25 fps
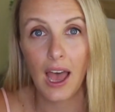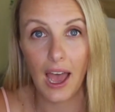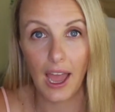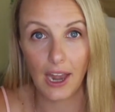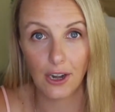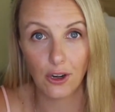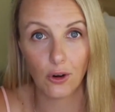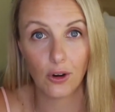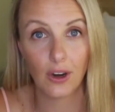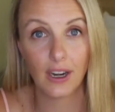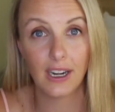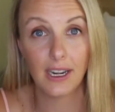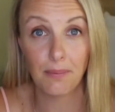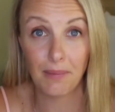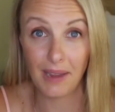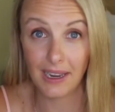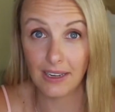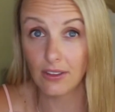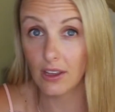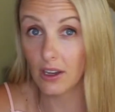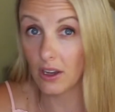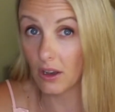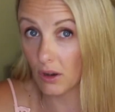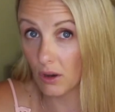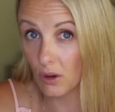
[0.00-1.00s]
I'd already
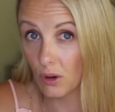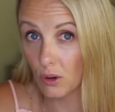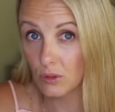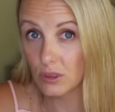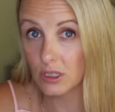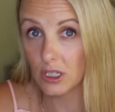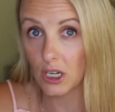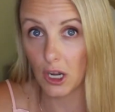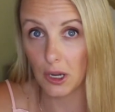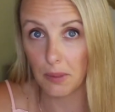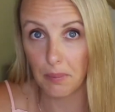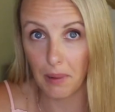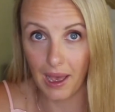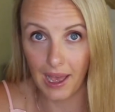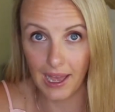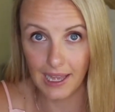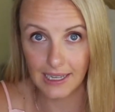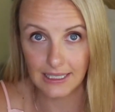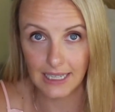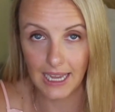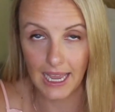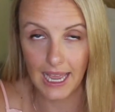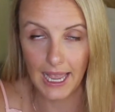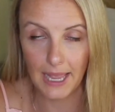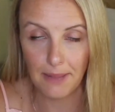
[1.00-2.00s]
made the call to go
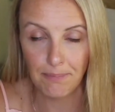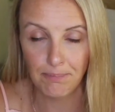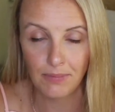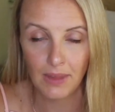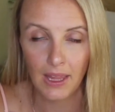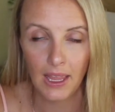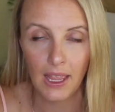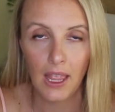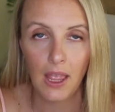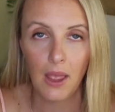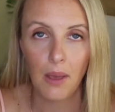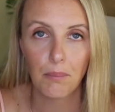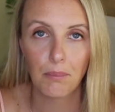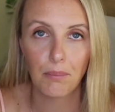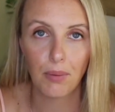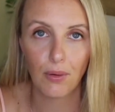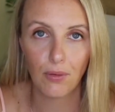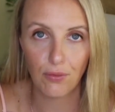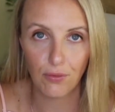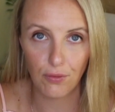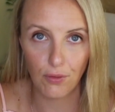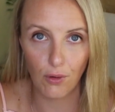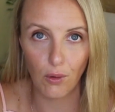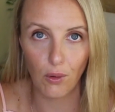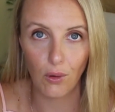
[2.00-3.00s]
part-time
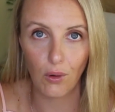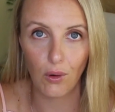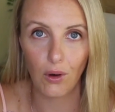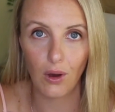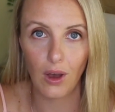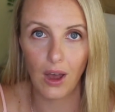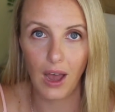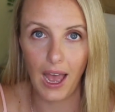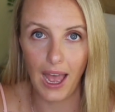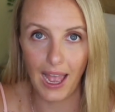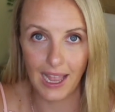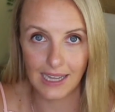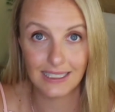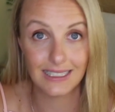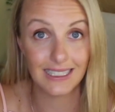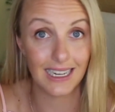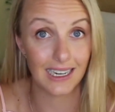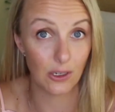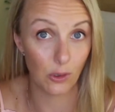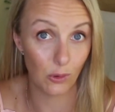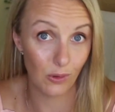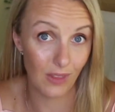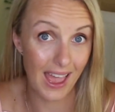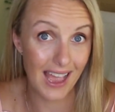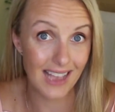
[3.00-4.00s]
before I'd
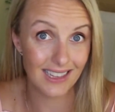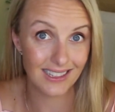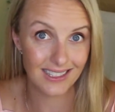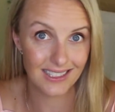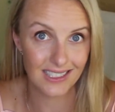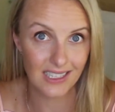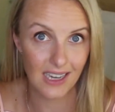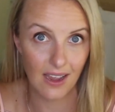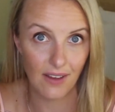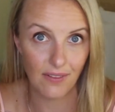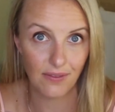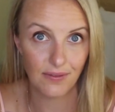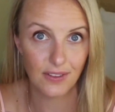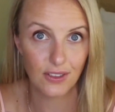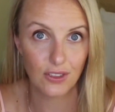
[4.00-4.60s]
done all that stuff.